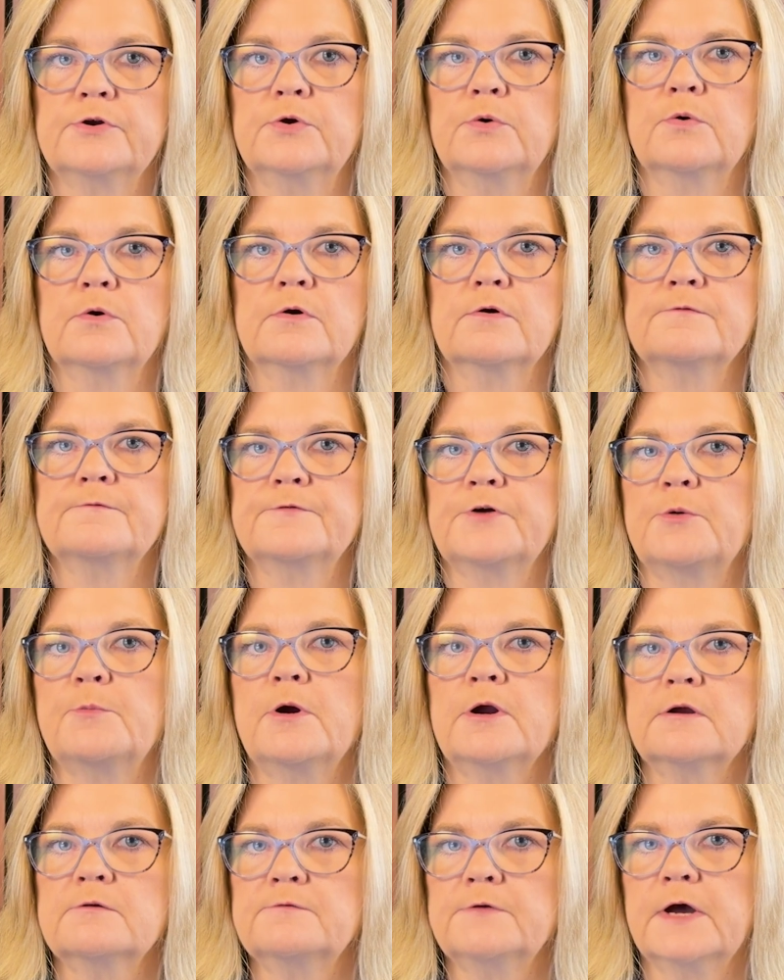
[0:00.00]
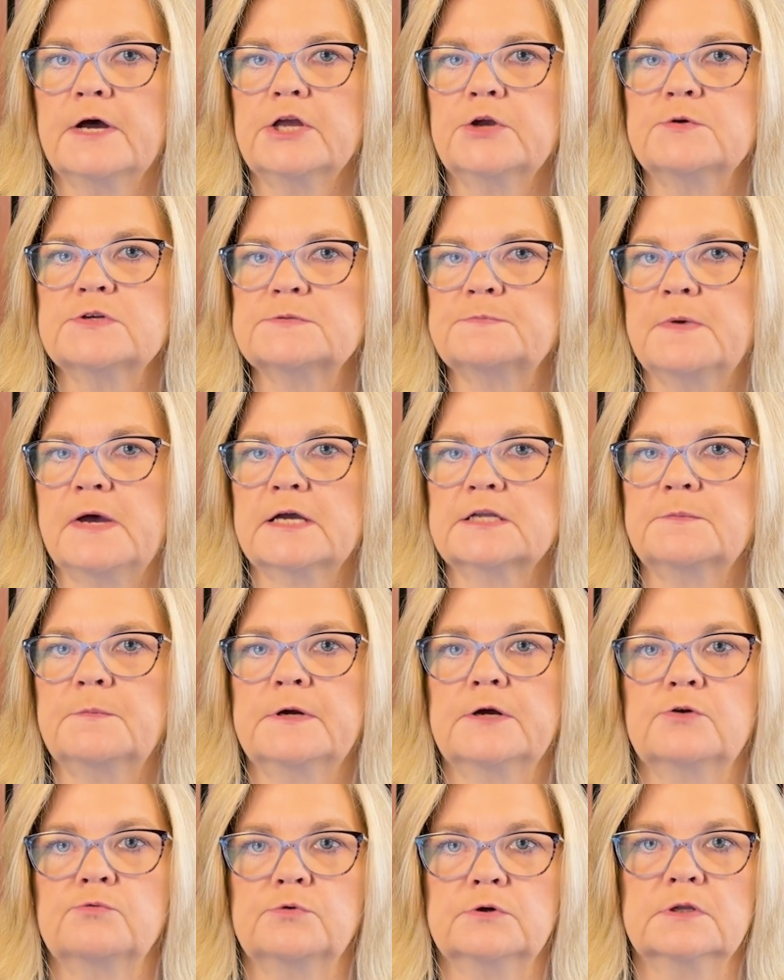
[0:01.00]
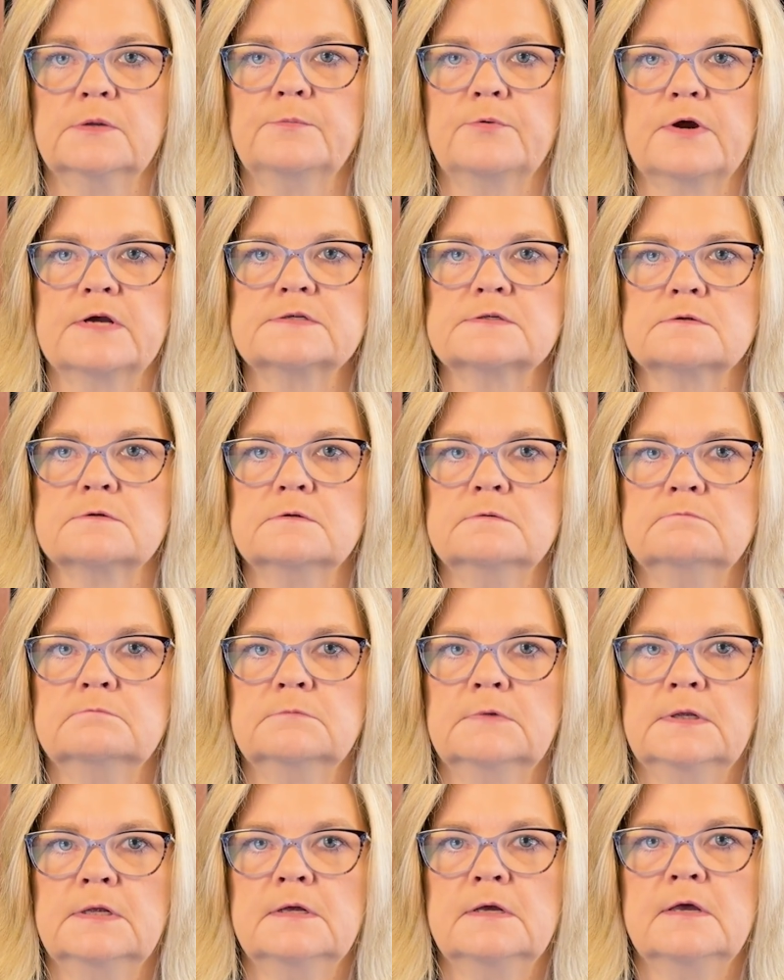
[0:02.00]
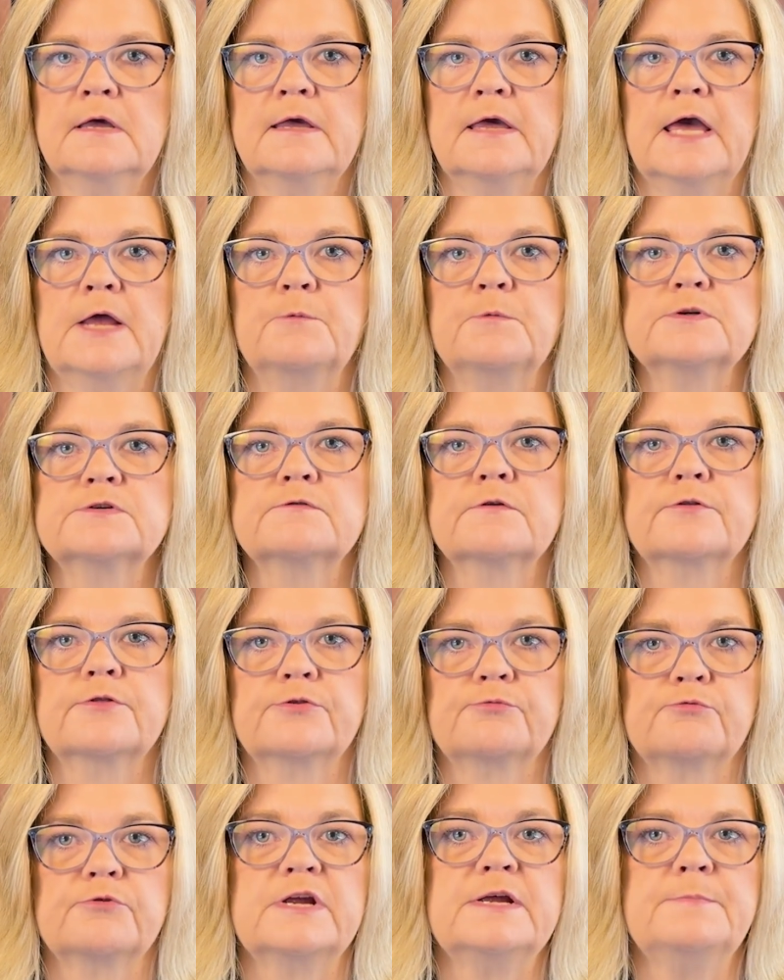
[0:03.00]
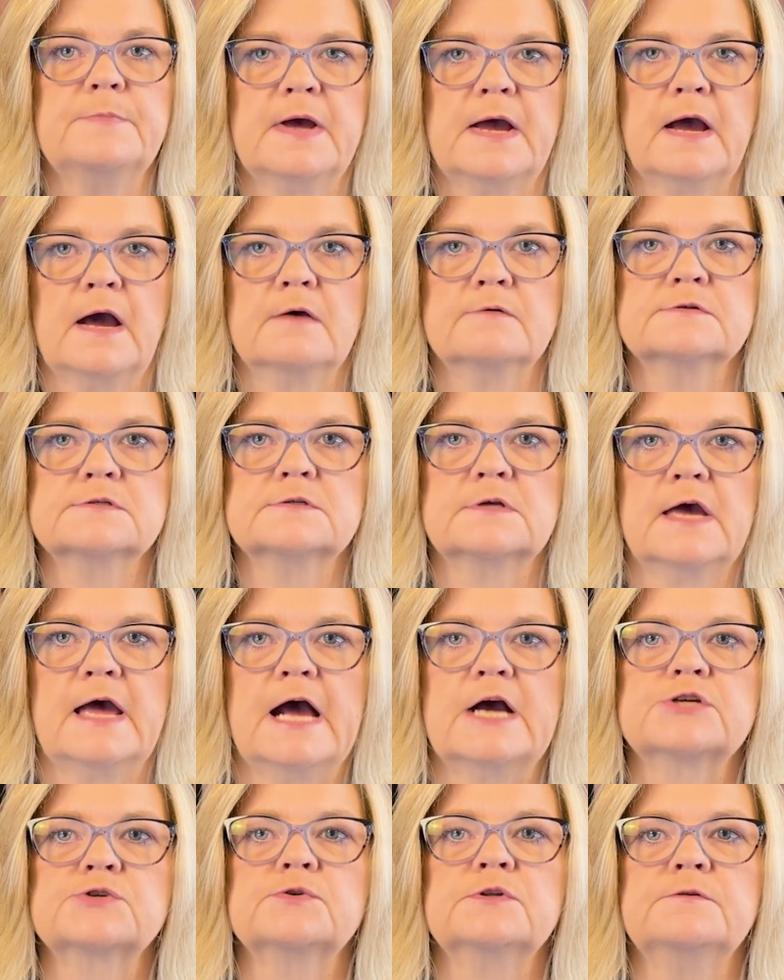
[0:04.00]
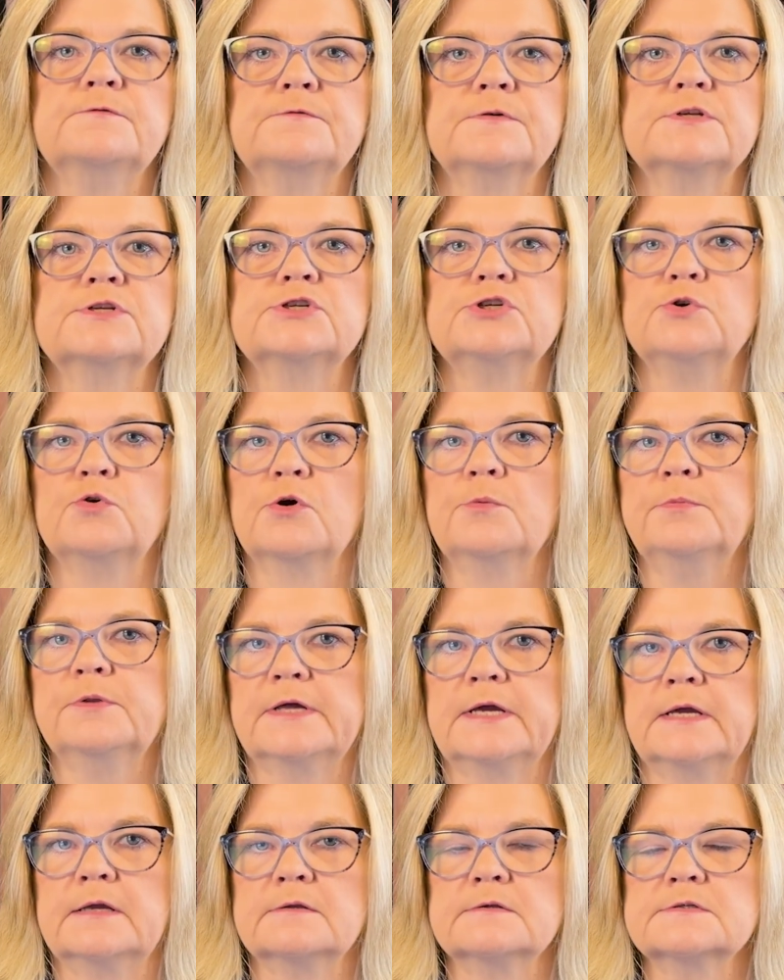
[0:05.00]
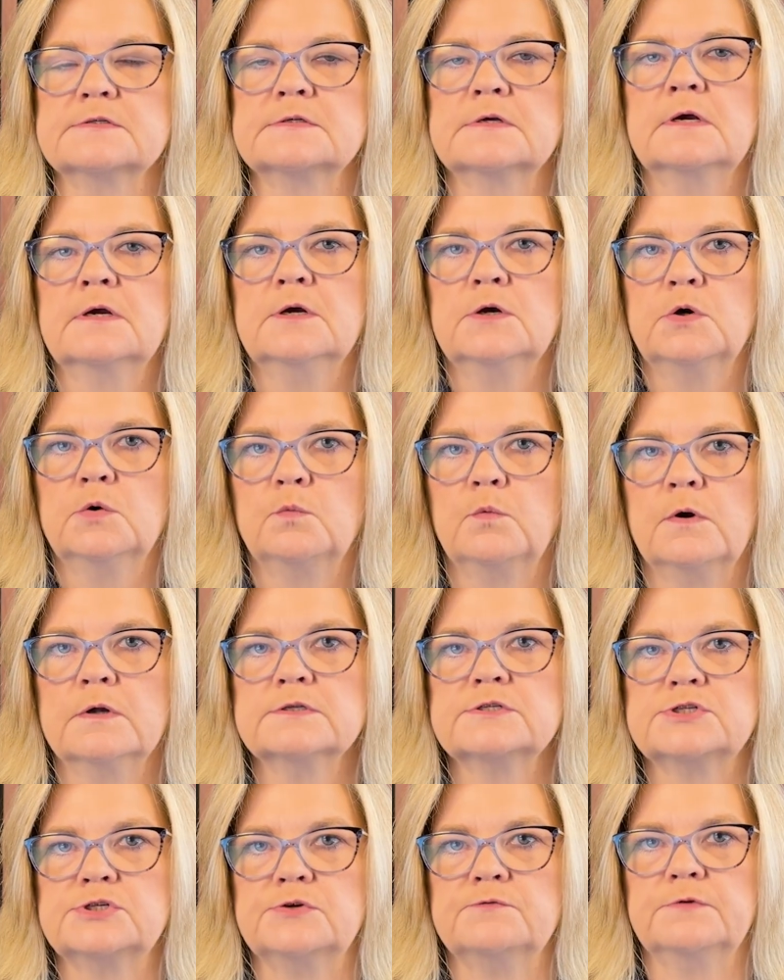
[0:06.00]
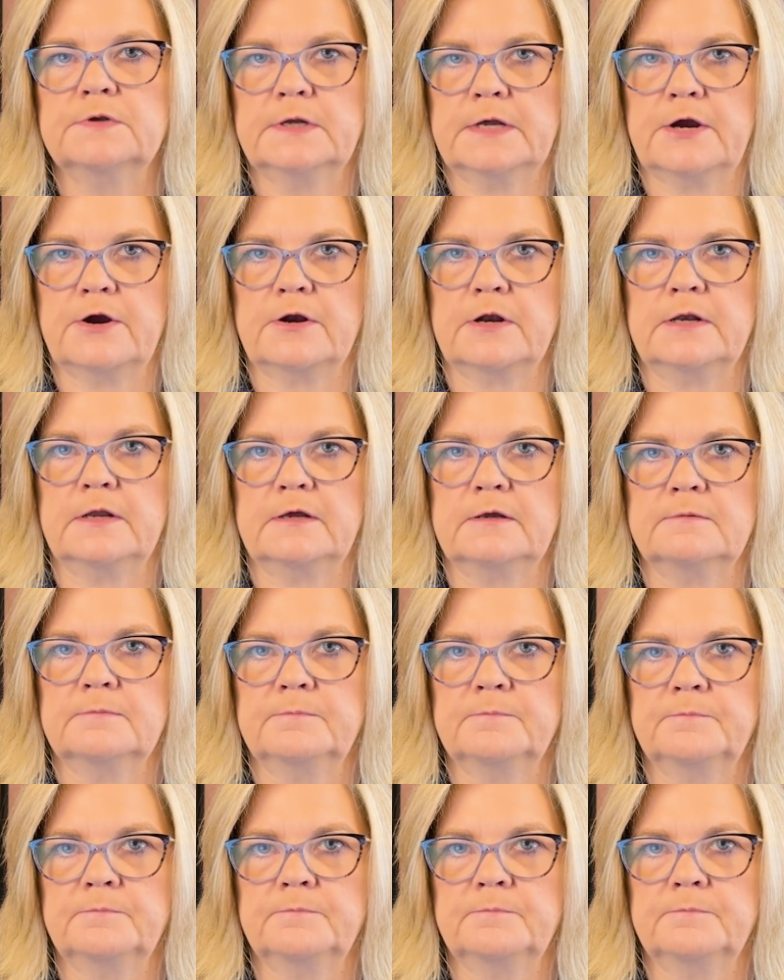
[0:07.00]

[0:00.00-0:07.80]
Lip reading: your fair market value is backed by a real appraisal, and which of the three paths actually fits your plans once you've inherited it.